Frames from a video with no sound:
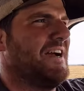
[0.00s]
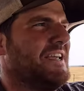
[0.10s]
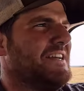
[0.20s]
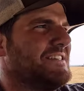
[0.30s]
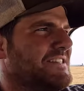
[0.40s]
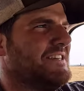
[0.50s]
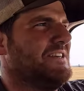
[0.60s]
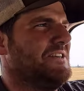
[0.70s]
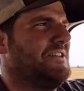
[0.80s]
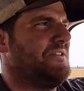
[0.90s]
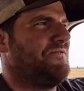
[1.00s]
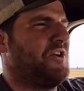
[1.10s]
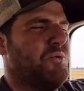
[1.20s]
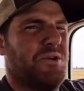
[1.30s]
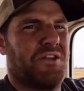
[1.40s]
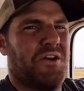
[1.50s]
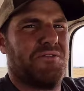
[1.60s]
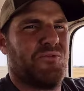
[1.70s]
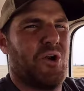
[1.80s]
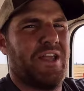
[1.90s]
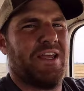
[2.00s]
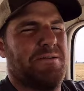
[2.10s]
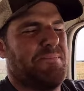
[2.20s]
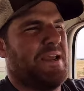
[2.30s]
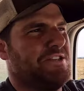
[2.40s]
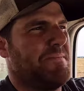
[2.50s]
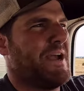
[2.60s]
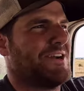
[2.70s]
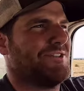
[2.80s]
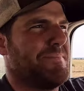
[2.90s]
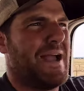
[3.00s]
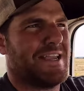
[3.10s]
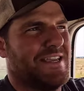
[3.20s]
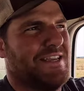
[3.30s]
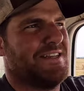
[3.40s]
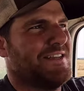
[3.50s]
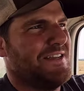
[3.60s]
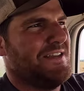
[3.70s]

I guess you fiddle with it on the front end, it pays you back on the back end.